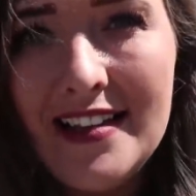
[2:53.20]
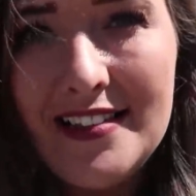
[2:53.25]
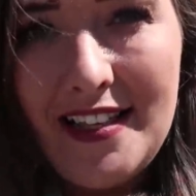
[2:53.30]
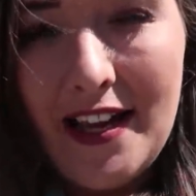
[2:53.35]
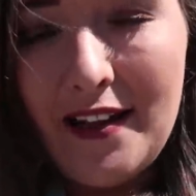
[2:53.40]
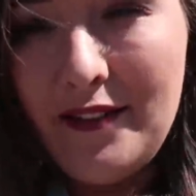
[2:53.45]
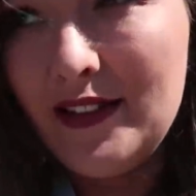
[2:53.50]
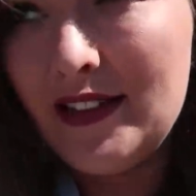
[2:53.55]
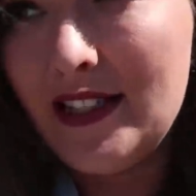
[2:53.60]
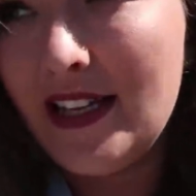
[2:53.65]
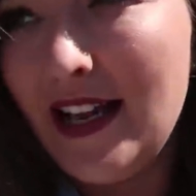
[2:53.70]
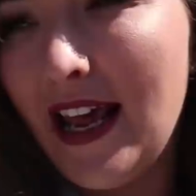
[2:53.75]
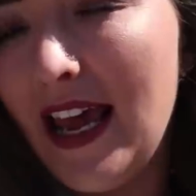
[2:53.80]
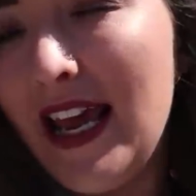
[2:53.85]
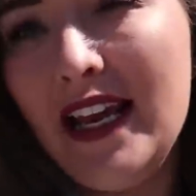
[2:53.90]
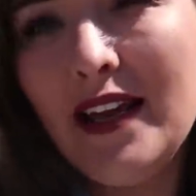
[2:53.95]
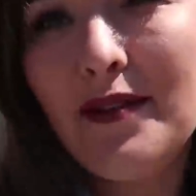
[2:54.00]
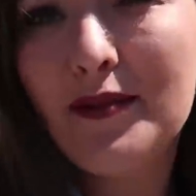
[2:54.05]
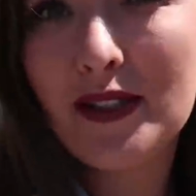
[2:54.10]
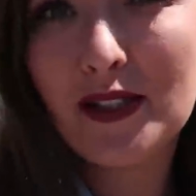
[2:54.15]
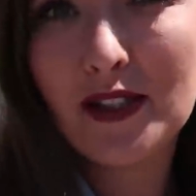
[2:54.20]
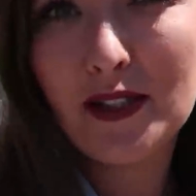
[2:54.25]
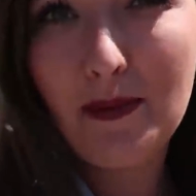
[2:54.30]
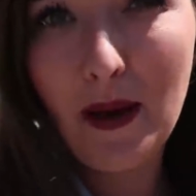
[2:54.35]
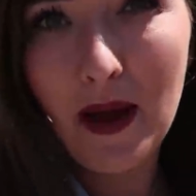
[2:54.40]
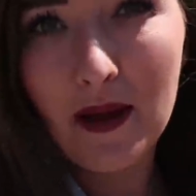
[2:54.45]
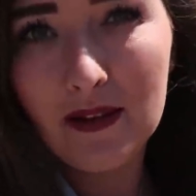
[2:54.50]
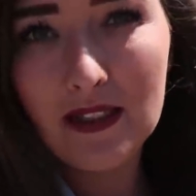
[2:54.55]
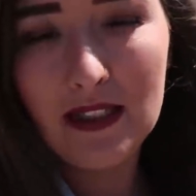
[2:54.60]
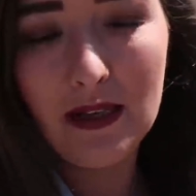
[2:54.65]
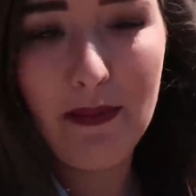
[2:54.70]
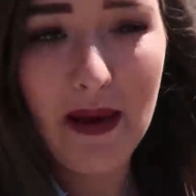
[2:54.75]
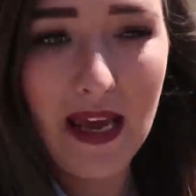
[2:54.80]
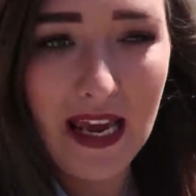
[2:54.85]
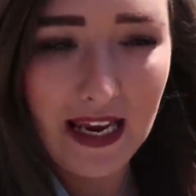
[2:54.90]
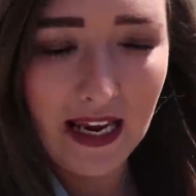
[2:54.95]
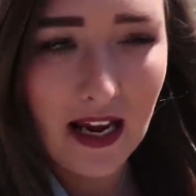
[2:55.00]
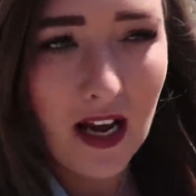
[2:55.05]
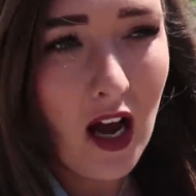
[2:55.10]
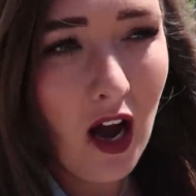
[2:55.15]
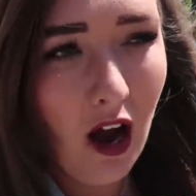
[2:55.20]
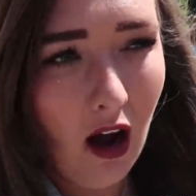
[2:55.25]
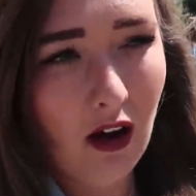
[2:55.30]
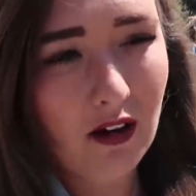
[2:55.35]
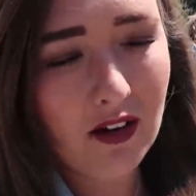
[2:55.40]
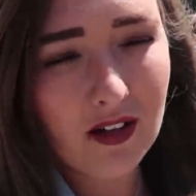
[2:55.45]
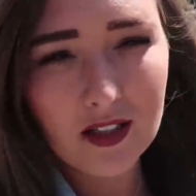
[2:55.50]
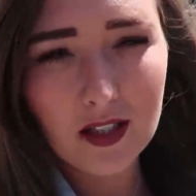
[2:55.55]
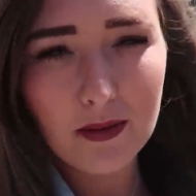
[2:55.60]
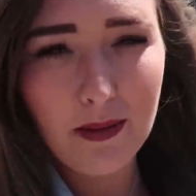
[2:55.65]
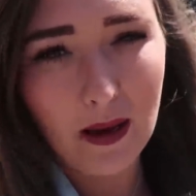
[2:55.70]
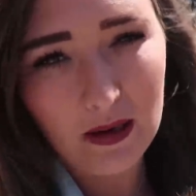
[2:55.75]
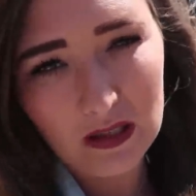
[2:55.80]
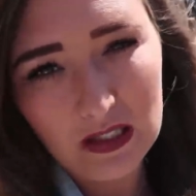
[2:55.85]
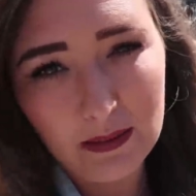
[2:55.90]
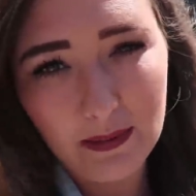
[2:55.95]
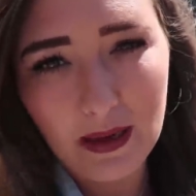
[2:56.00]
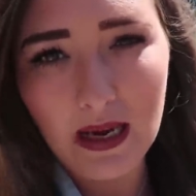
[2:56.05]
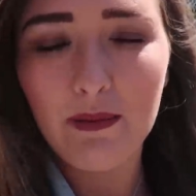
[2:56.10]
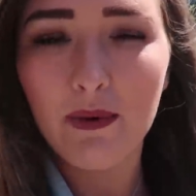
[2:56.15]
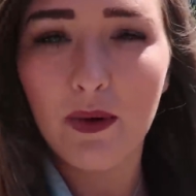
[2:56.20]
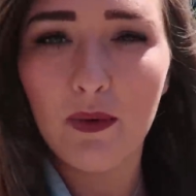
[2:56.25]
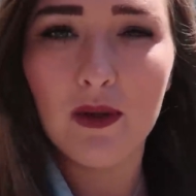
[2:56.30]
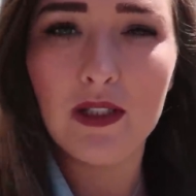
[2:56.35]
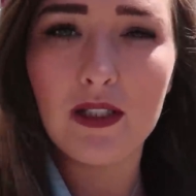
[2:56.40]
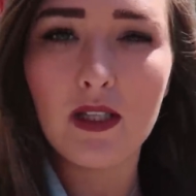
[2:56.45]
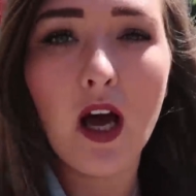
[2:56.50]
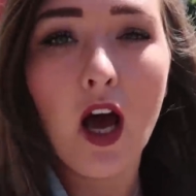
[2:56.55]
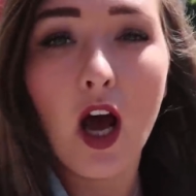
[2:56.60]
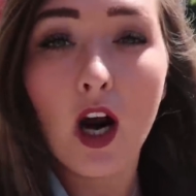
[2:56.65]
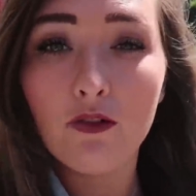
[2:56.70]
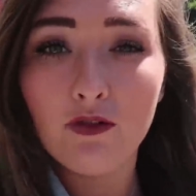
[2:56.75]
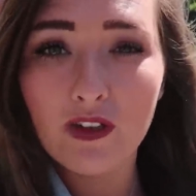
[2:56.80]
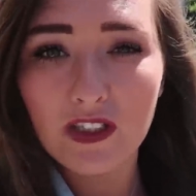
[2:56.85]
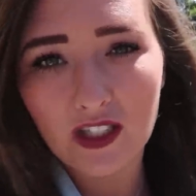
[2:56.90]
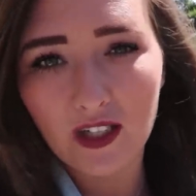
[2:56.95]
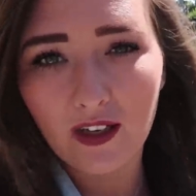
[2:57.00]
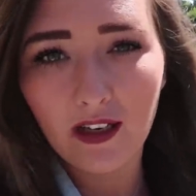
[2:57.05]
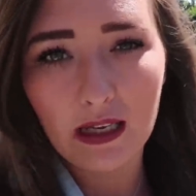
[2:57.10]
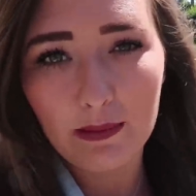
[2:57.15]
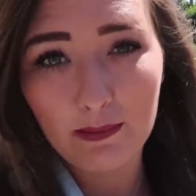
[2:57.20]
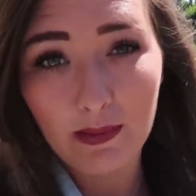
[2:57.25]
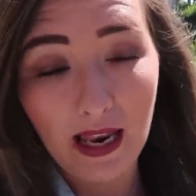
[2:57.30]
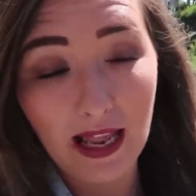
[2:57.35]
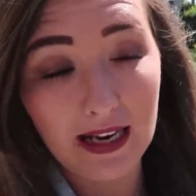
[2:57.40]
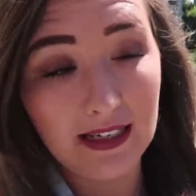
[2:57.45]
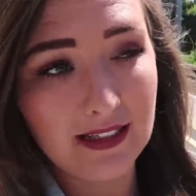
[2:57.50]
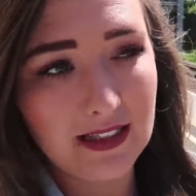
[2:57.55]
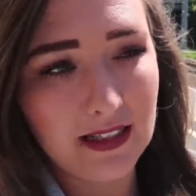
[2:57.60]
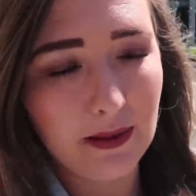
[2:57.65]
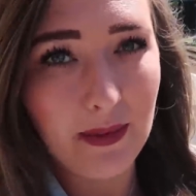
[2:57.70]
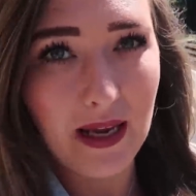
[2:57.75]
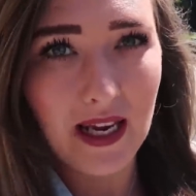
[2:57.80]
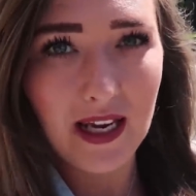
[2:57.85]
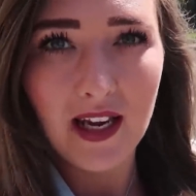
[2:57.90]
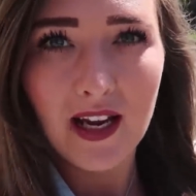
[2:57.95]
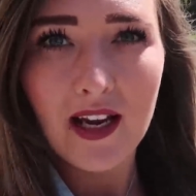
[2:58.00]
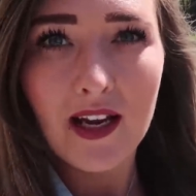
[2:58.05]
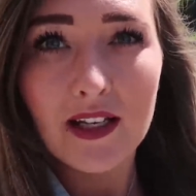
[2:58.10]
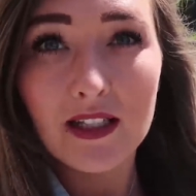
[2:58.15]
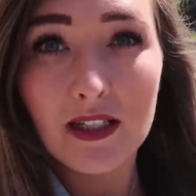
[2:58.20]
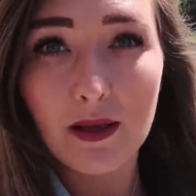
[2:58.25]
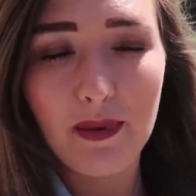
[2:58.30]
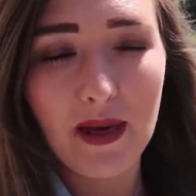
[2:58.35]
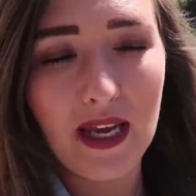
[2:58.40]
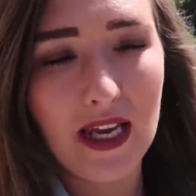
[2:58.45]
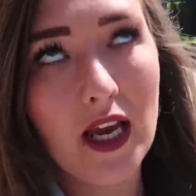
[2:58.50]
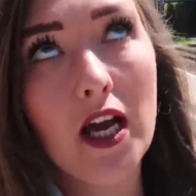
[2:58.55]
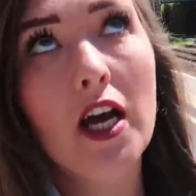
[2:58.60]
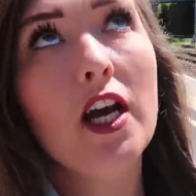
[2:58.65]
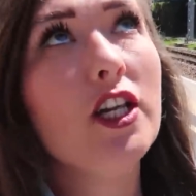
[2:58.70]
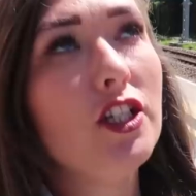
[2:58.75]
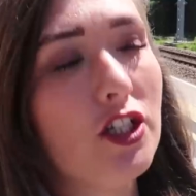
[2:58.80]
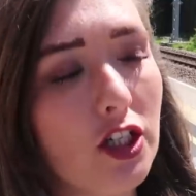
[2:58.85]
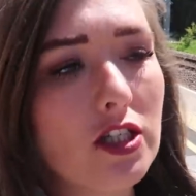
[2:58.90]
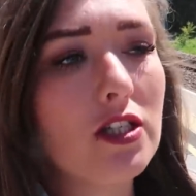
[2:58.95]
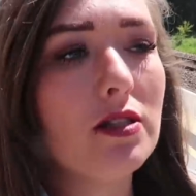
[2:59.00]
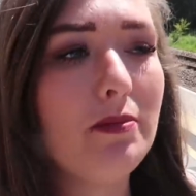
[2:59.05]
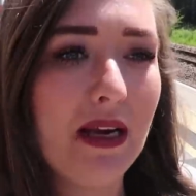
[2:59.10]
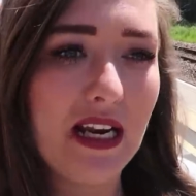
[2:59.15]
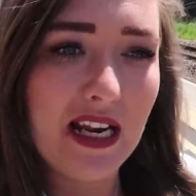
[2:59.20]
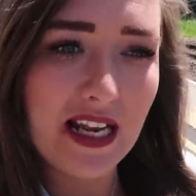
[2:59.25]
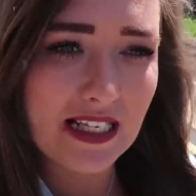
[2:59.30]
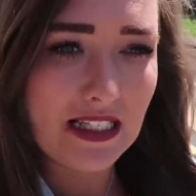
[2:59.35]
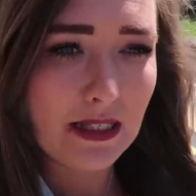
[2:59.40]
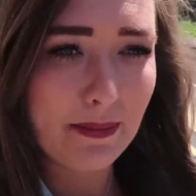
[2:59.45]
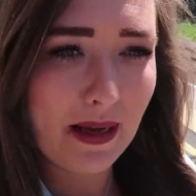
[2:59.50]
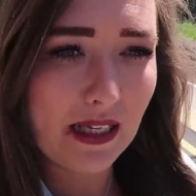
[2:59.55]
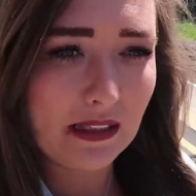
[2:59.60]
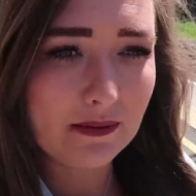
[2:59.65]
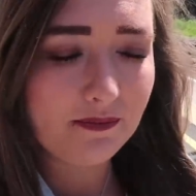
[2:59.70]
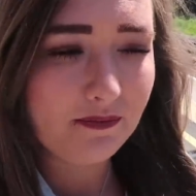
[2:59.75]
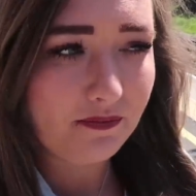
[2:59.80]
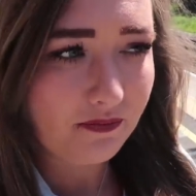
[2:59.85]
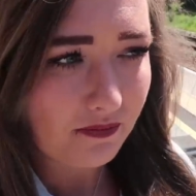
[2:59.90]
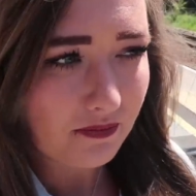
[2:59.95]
So today was supposed to be, or not supposed to be, but was originally planned to me to be just me and Isabel.